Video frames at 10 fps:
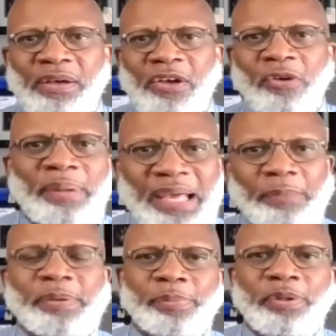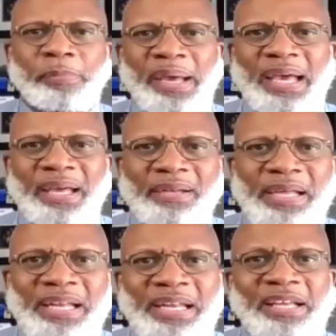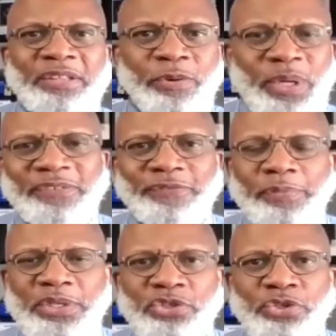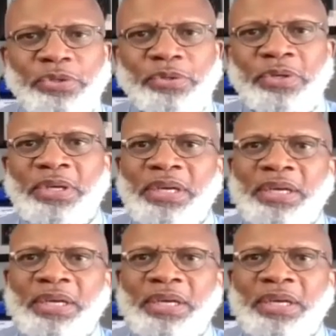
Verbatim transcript: all black people are bad, and neither one of them is true